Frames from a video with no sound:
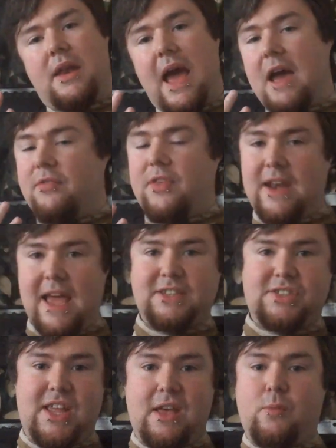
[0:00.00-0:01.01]
Now, the
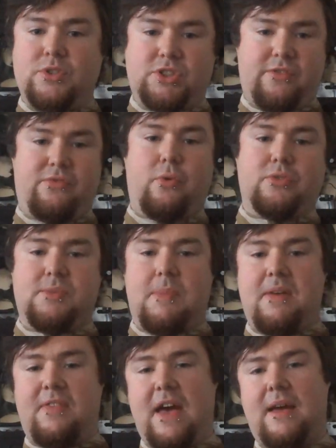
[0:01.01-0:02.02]
next thing, once you've thought
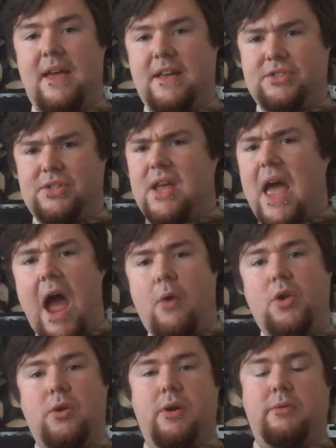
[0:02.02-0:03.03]
about that, is
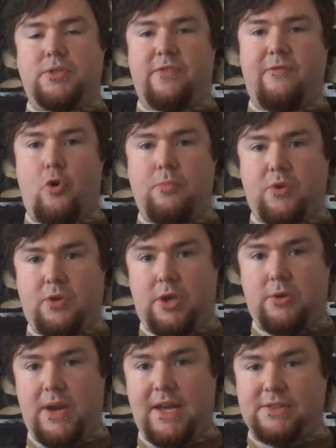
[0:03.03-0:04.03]
how are you going to form your
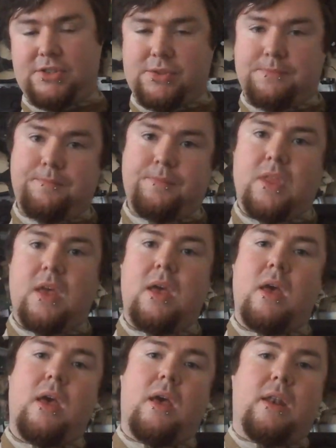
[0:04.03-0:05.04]
units?
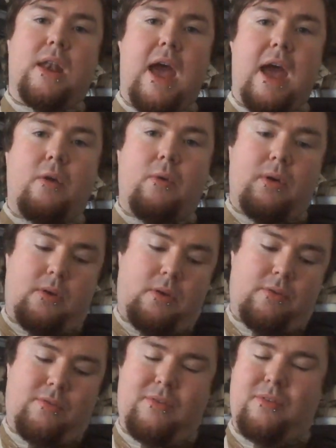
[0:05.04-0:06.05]
Now,
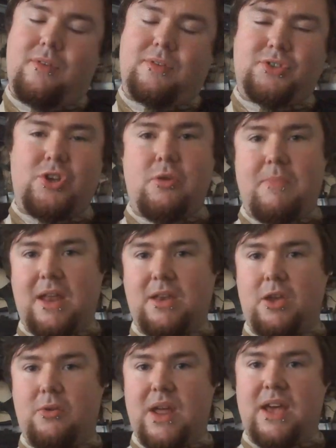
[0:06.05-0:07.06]

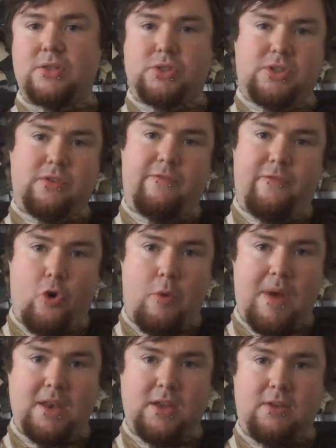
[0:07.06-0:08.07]
2-man units,
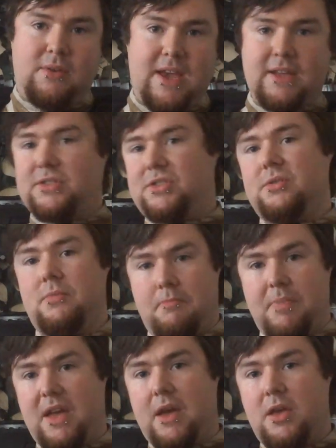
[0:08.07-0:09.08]
4-man units,
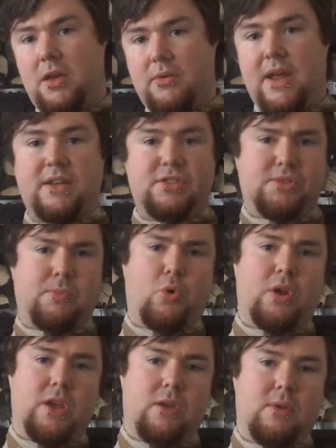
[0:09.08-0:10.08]
bigger units,
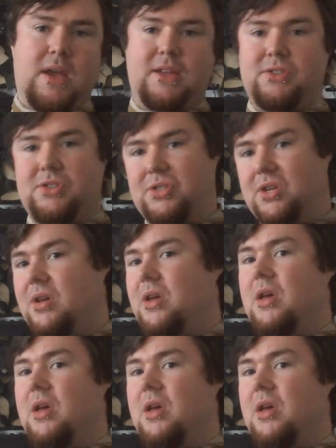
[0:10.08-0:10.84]
smaller units.